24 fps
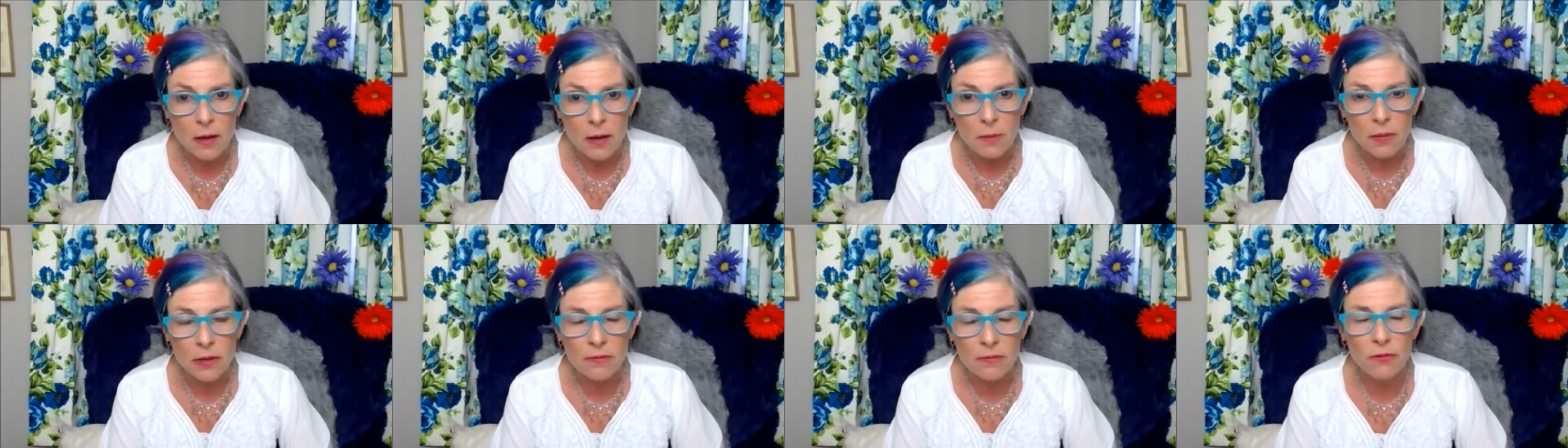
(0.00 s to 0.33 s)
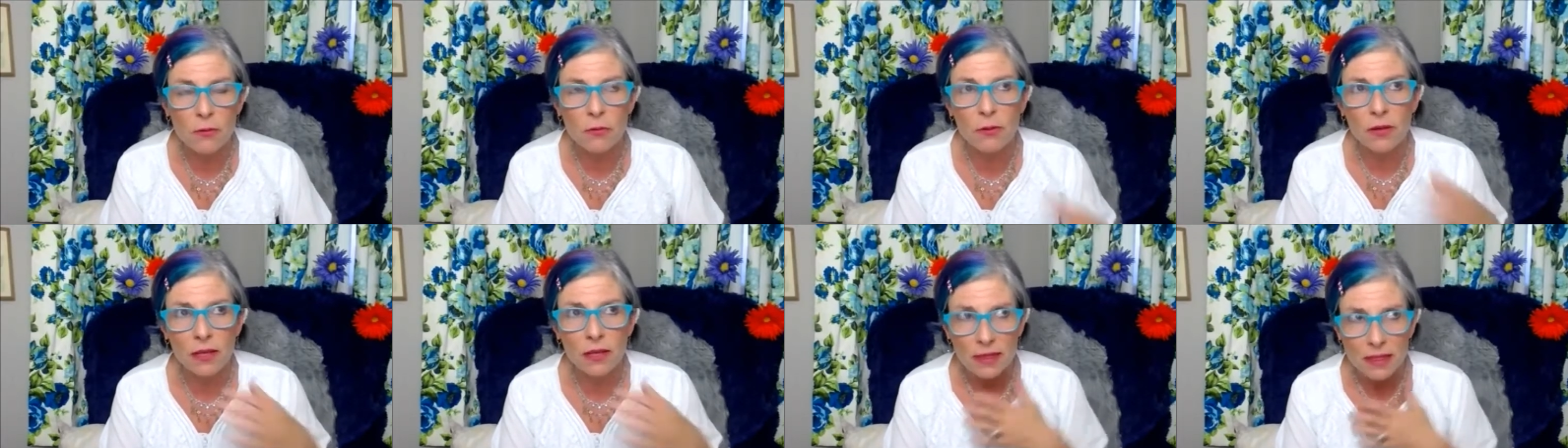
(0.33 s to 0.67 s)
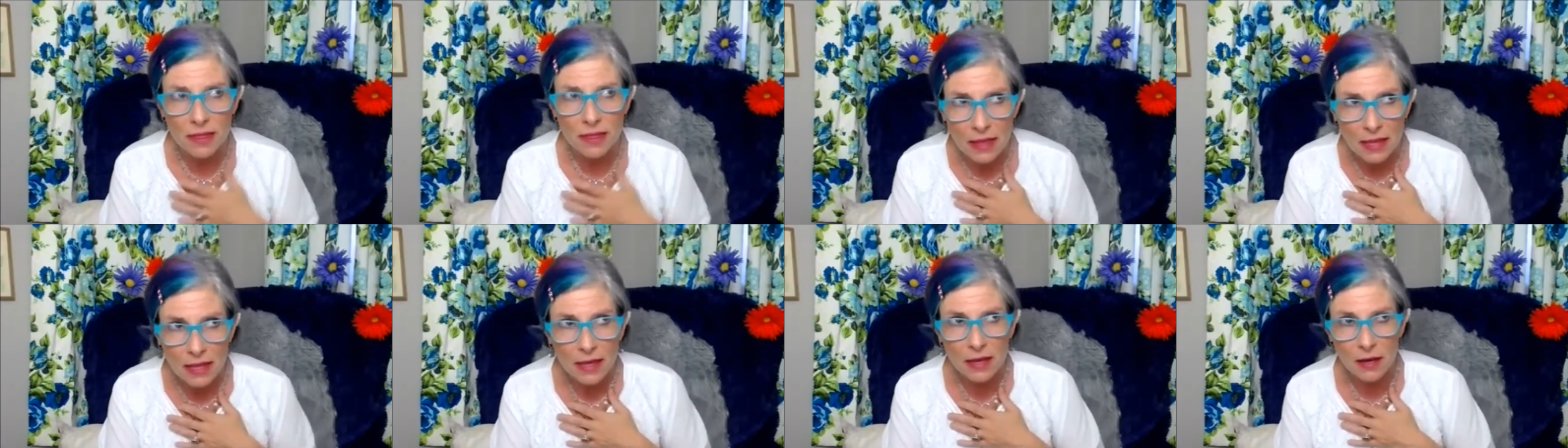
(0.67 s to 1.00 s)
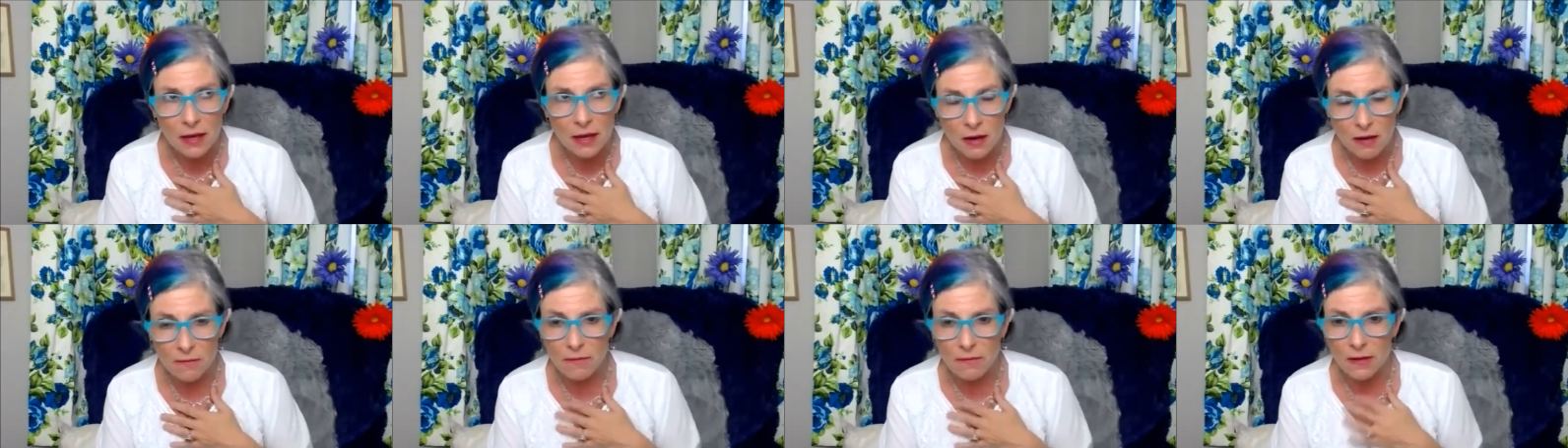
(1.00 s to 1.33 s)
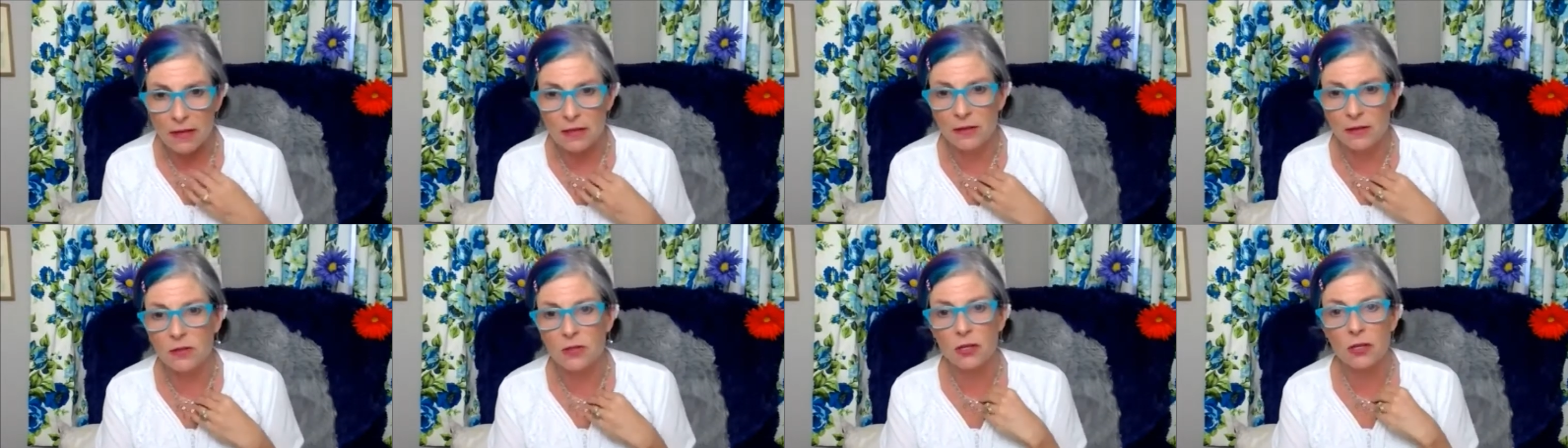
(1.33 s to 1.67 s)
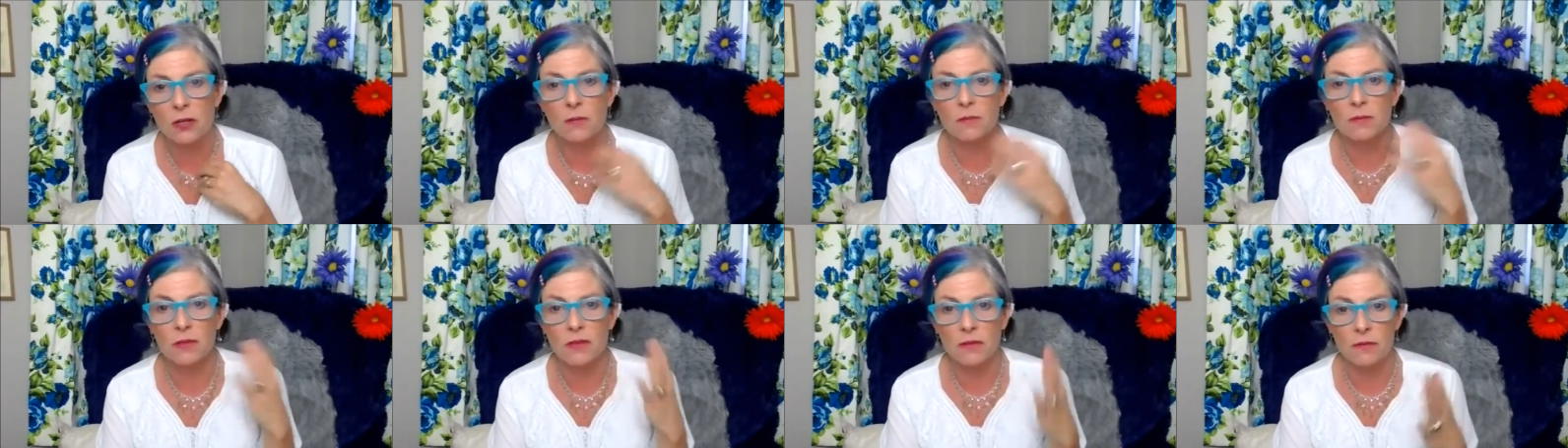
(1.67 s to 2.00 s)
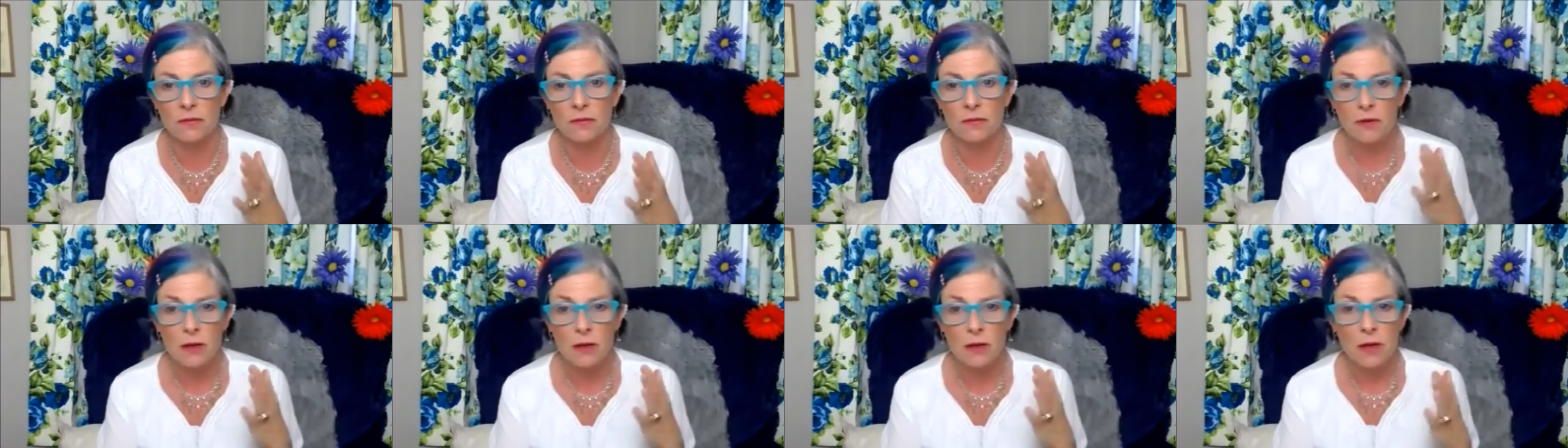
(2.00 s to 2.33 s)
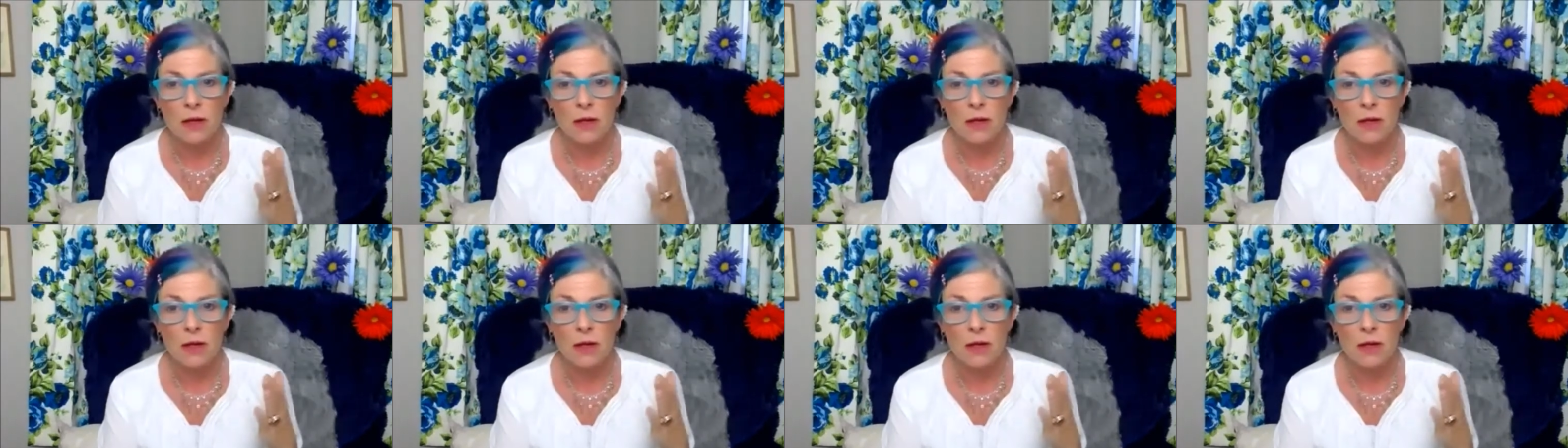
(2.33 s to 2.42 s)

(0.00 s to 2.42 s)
but if you can think of it in terms of